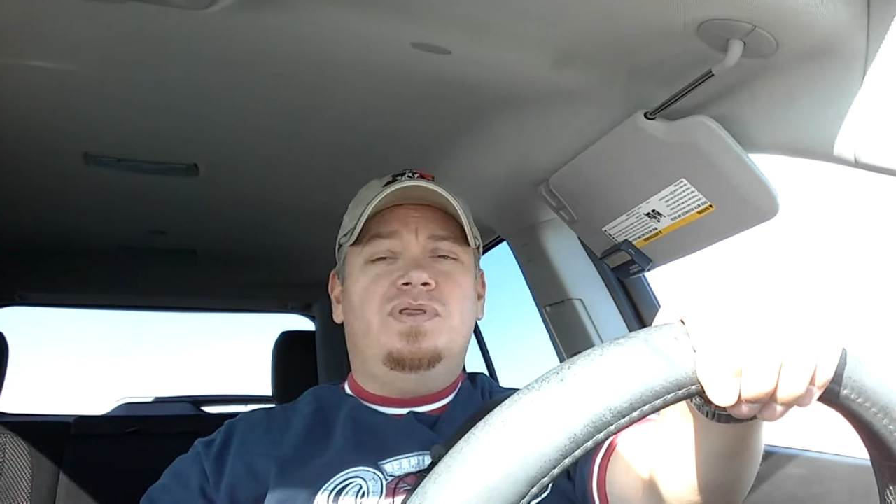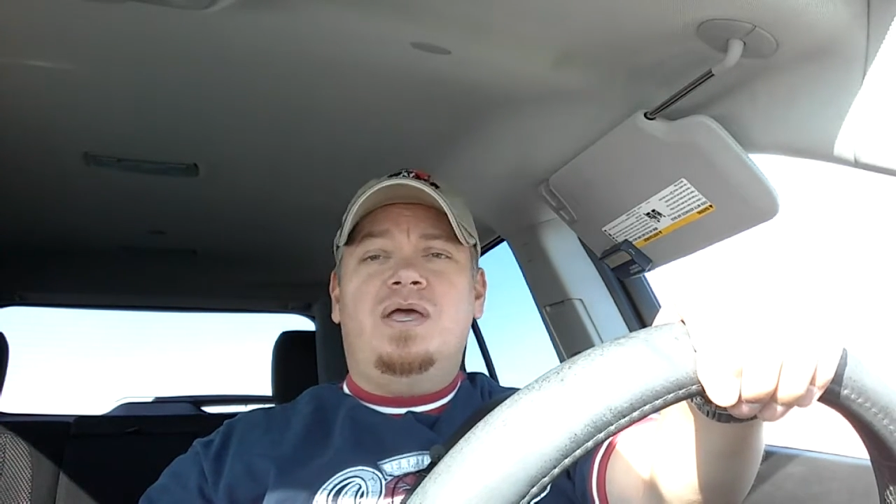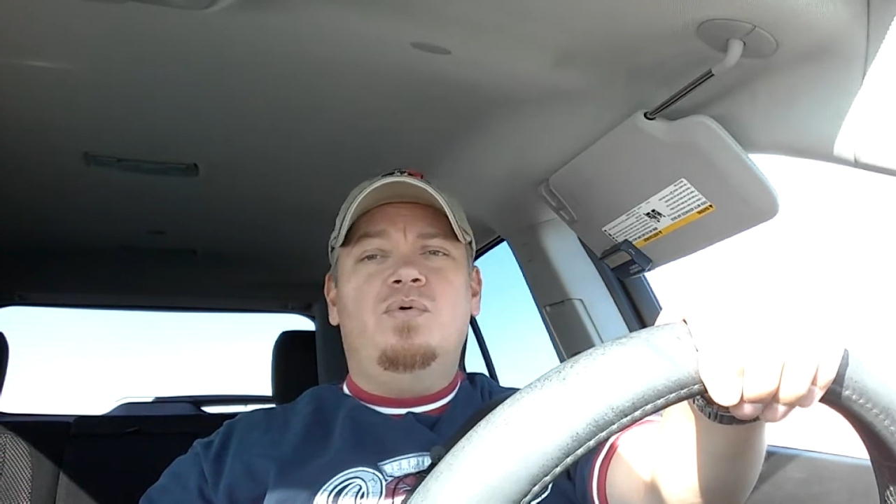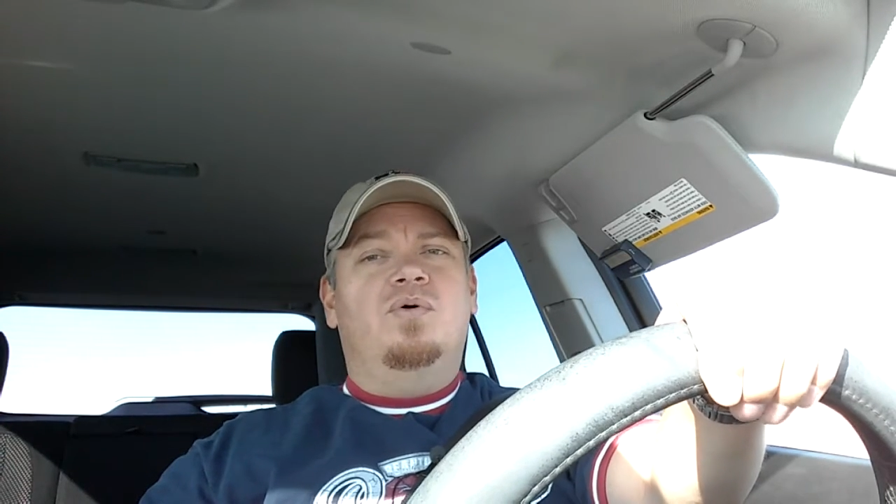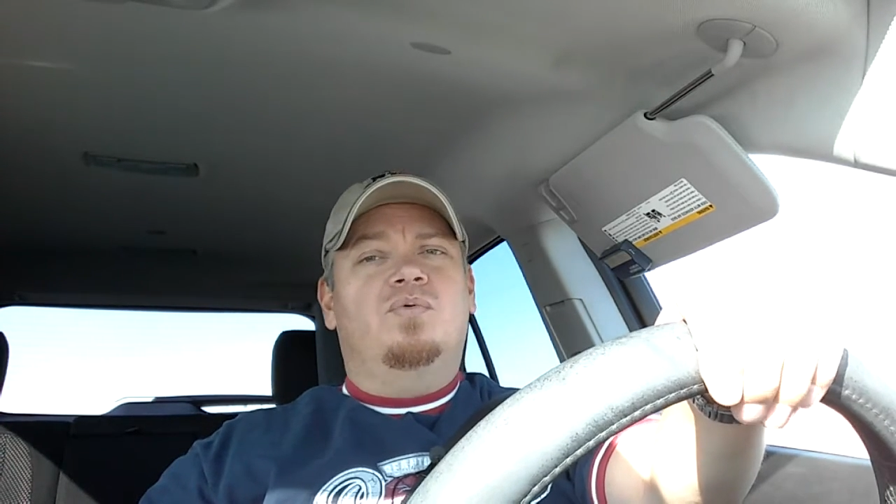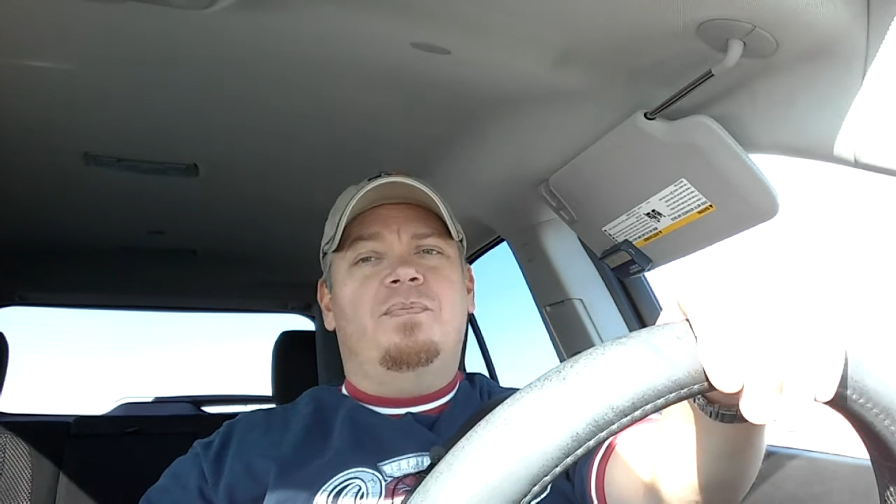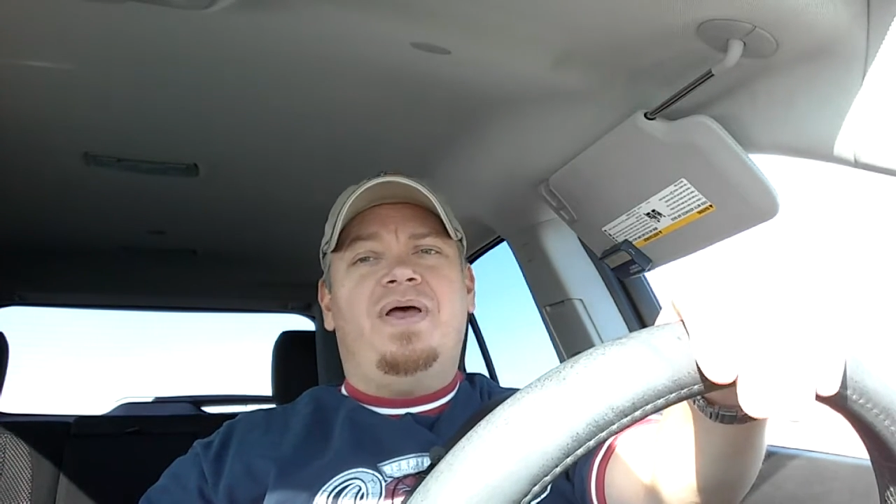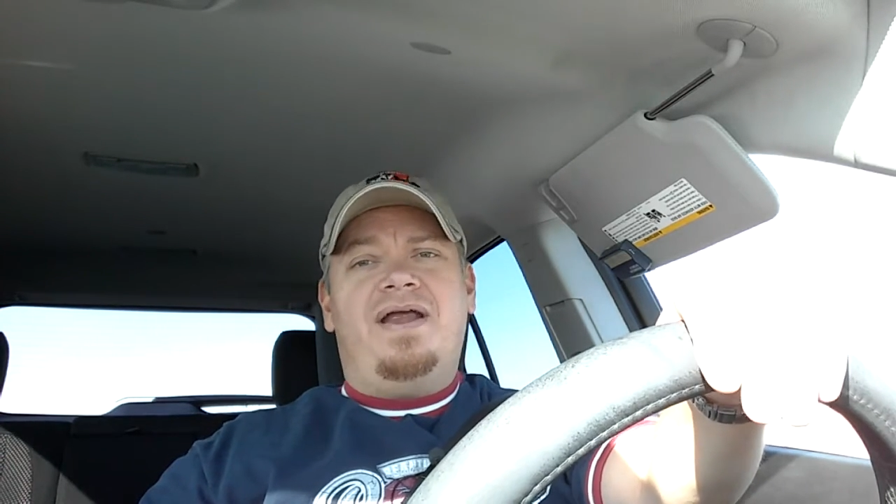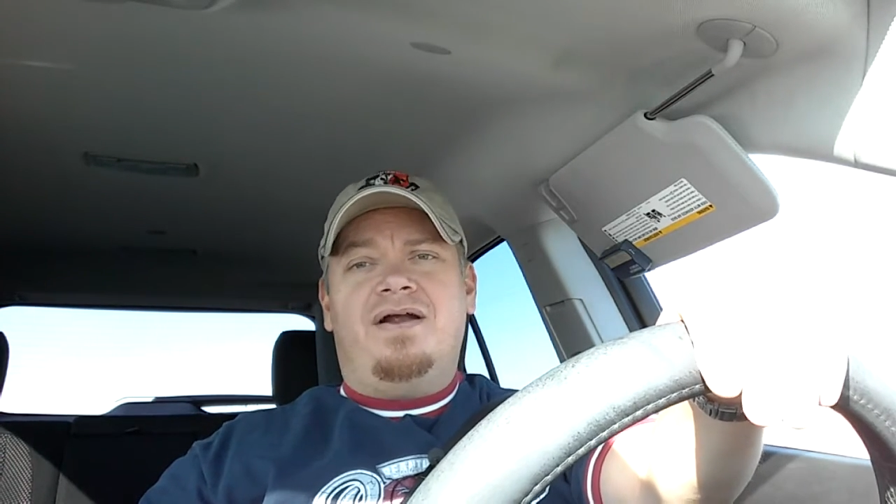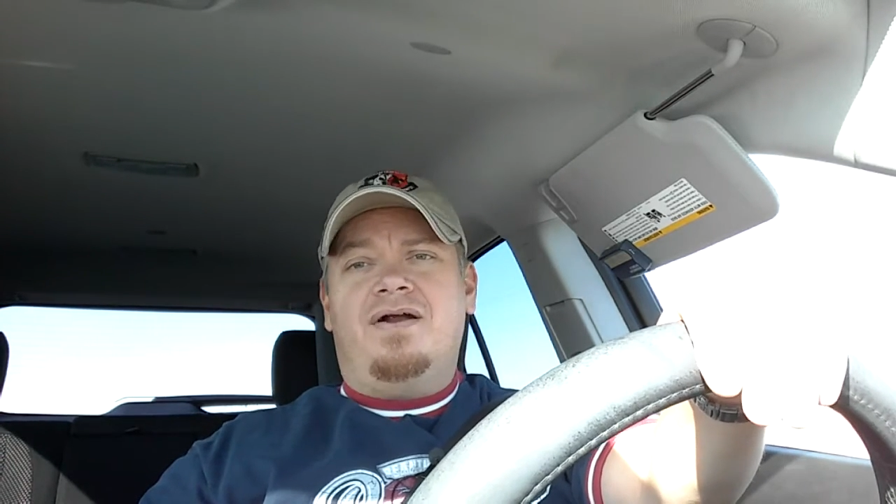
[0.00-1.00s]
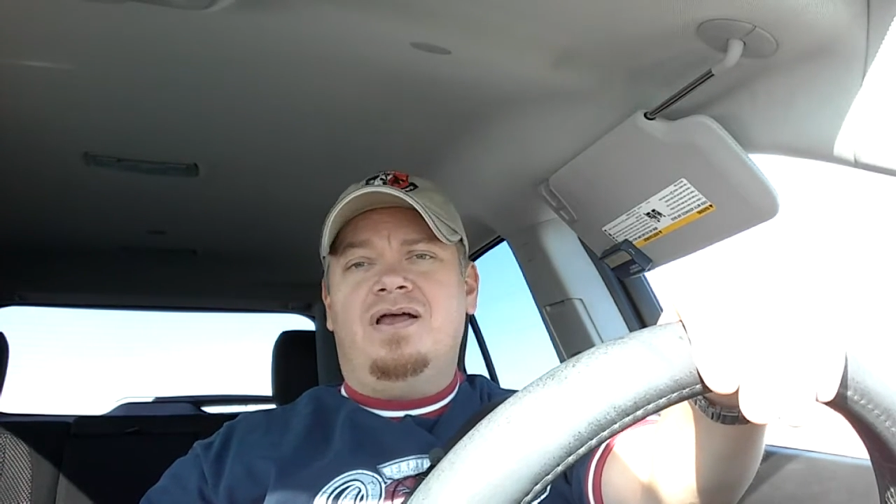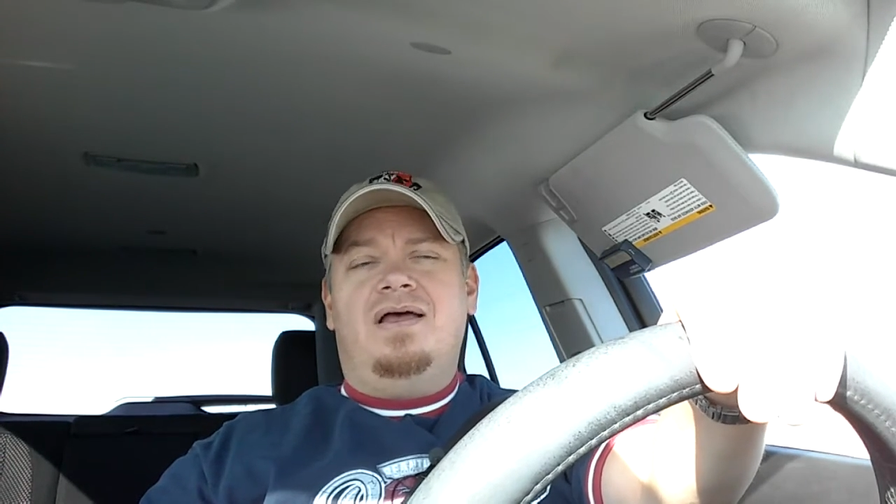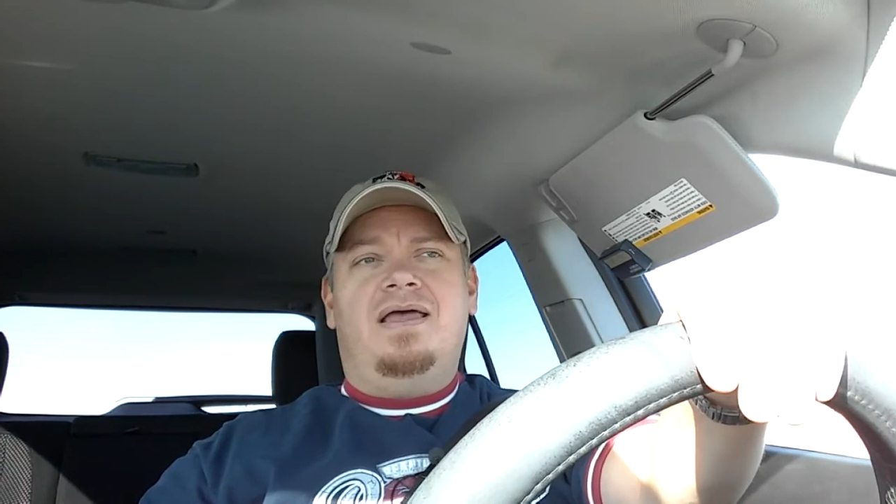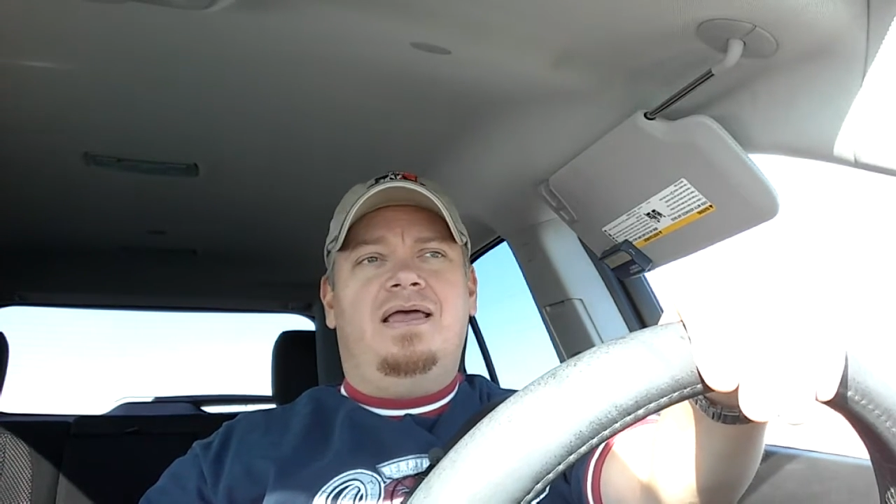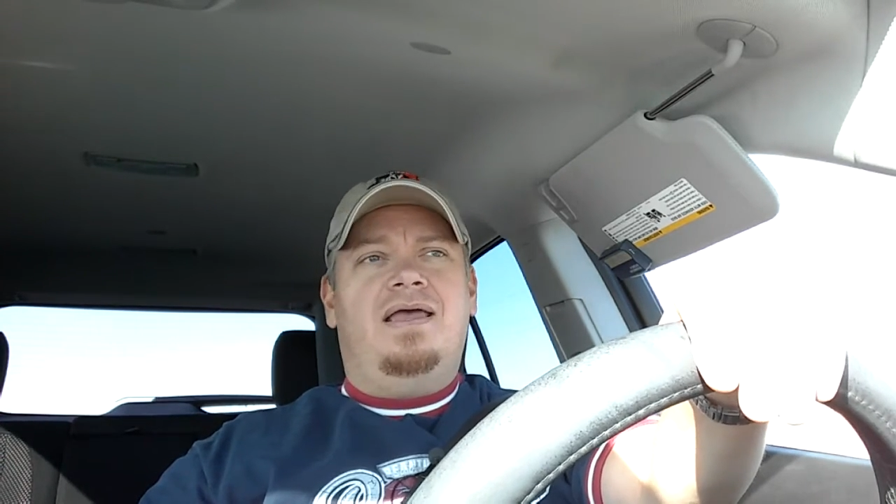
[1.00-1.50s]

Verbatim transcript: they will repair